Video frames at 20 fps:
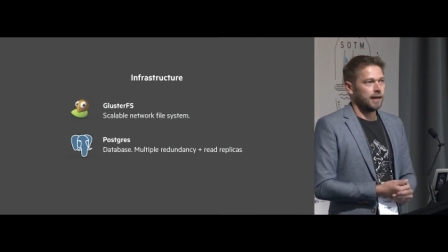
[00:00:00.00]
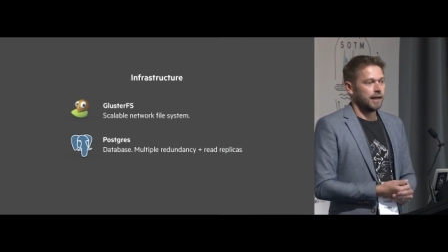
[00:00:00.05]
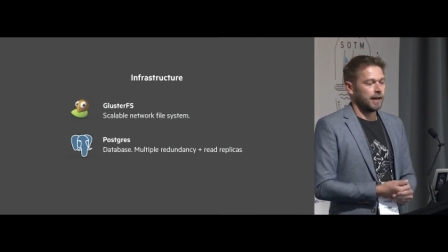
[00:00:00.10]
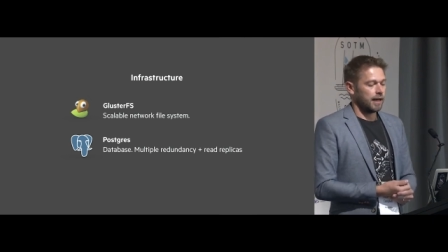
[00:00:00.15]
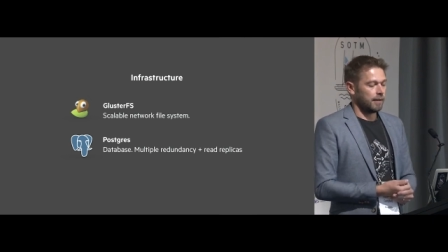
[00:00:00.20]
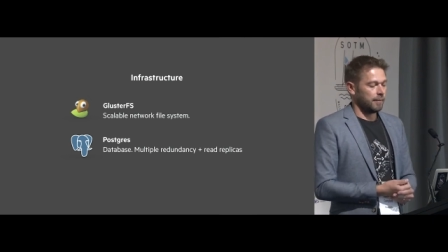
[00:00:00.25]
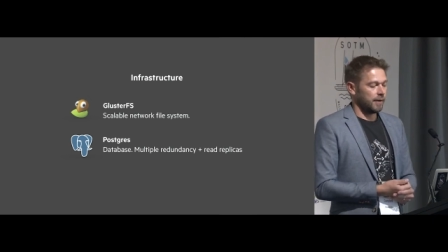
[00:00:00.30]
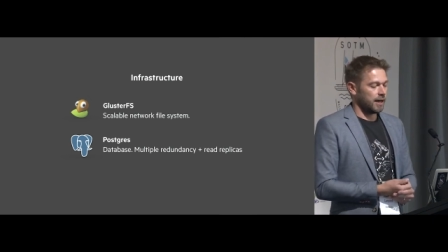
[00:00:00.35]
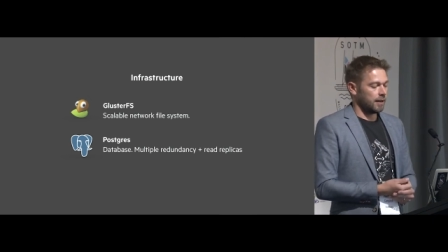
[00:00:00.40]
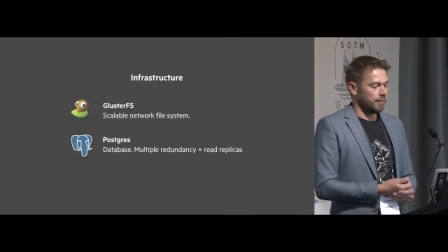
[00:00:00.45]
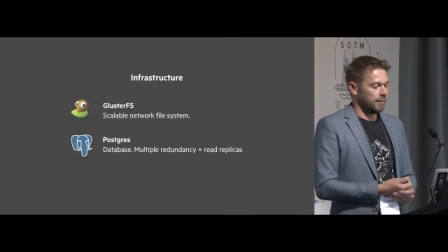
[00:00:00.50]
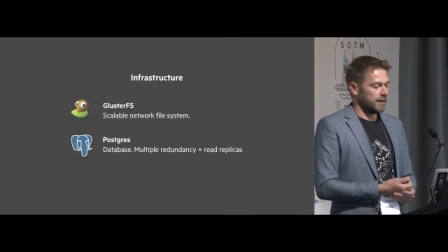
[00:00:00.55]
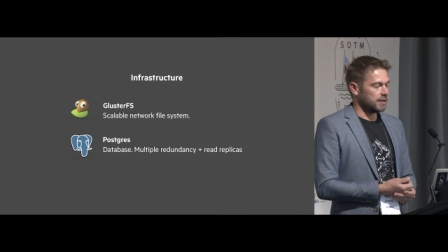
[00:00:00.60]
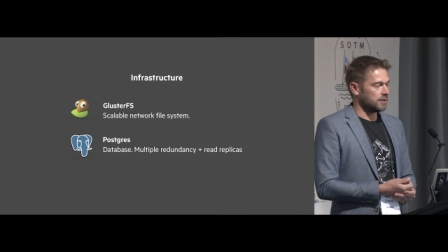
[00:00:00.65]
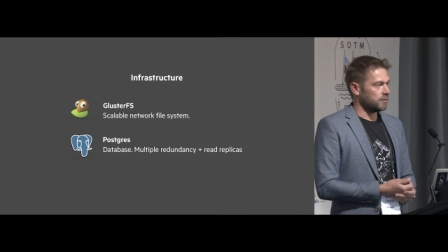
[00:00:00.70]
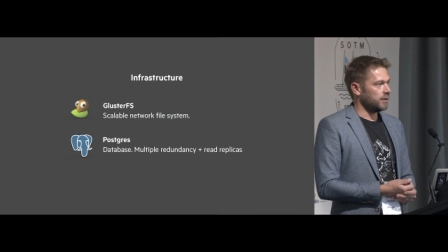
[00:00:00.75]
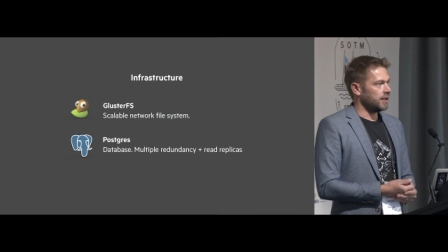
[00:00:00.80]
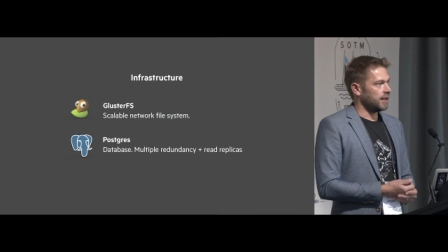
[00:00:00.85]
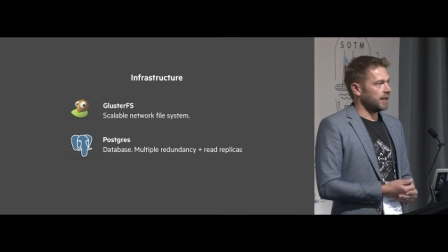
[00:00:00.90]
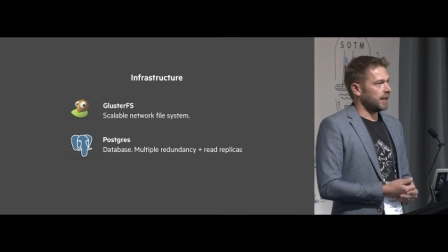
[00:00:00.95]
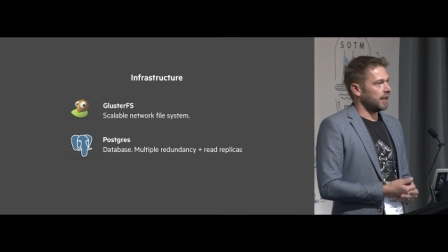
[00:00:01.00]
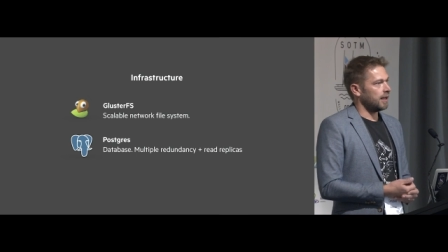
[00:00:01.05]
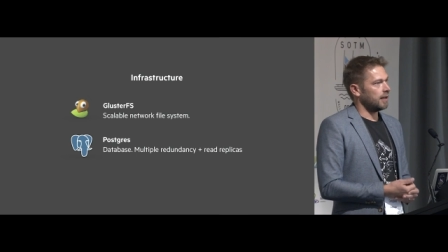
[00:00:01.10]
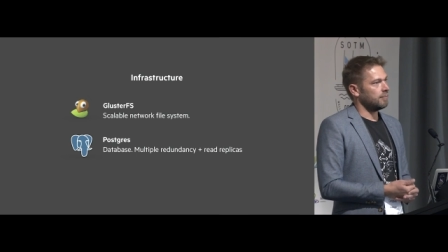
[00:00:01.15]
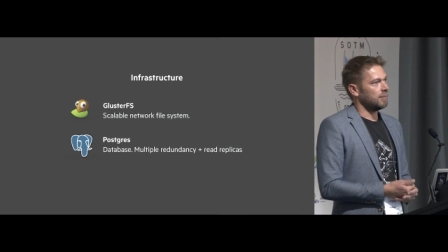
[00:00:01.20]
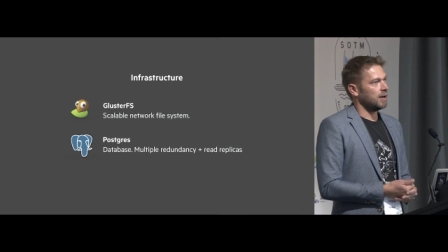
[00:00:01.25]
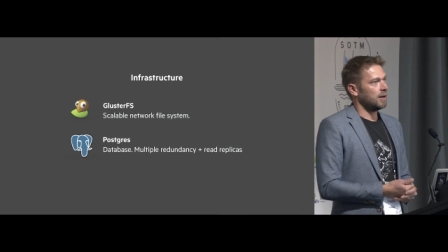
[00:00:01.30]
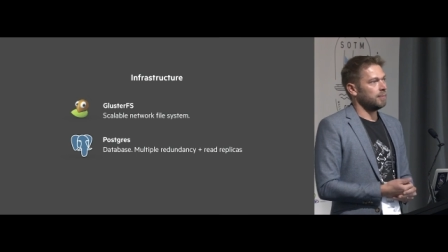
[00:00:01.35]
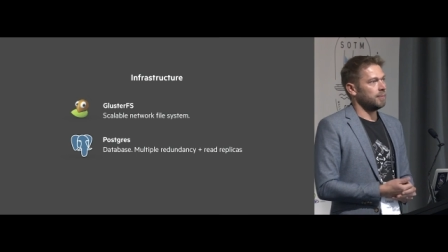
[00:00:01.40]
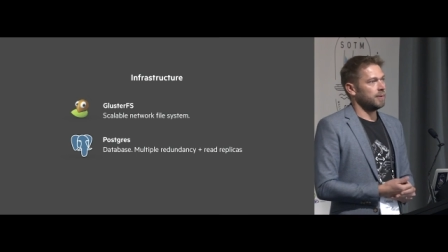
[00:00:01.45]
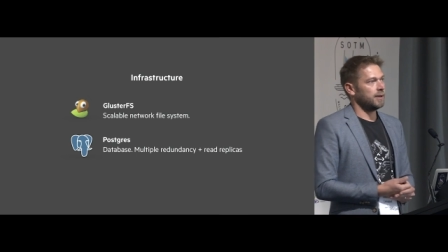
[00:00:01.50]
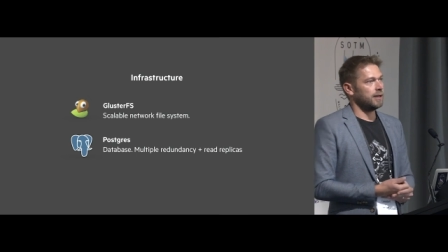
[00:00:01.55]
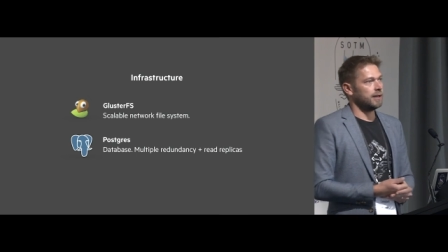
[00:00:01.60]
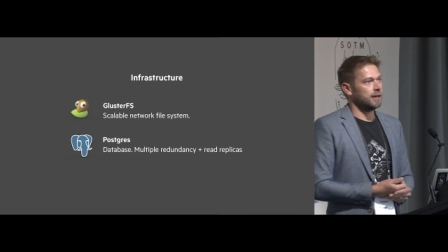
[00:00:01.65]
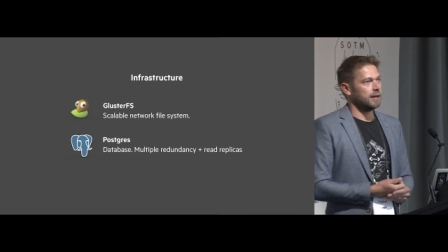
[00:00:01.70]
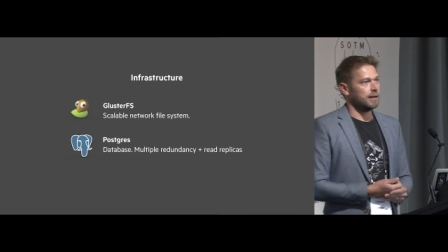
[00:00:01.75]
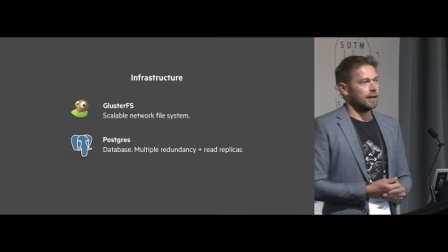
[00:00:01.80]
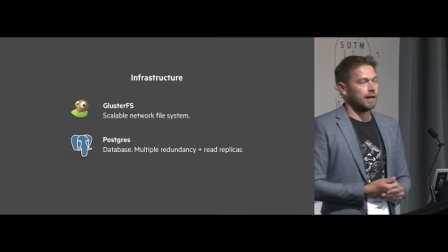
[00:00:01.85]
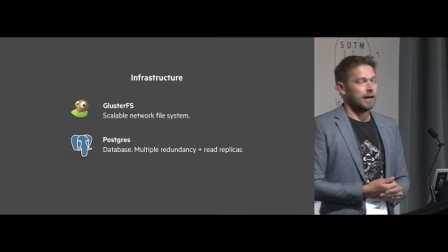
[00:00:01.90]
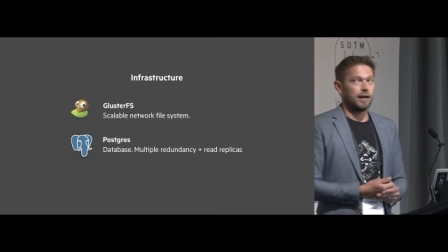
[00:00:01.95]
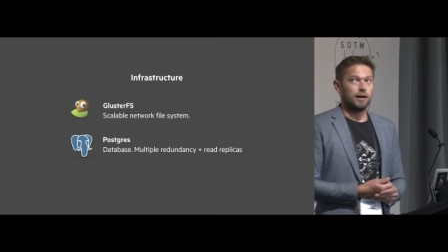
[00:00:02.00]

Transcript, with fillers: um, and it means we can pump in